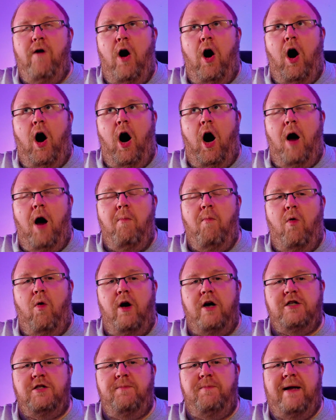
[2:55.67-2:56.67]
far
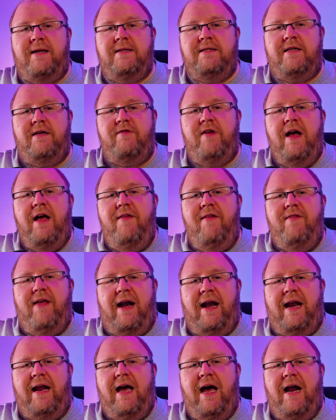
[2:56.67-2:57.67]
more expensive
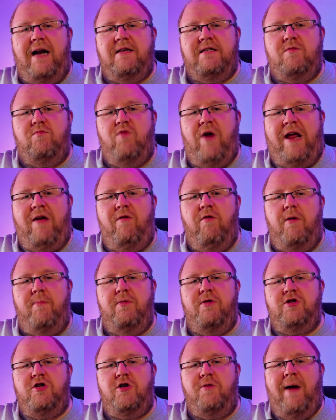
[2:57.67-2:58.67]
than any kind of
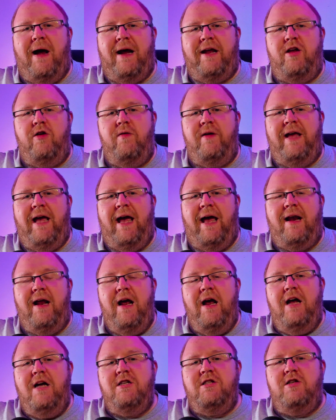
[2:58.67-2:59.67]
regular booster pack you
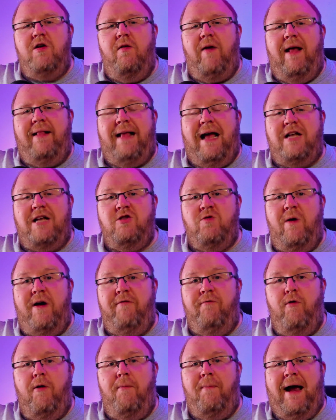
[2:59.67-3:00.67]
get. So at that
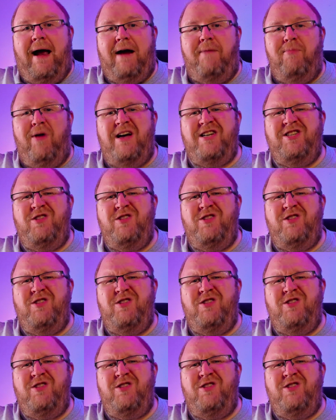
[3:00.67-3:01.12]
24 pack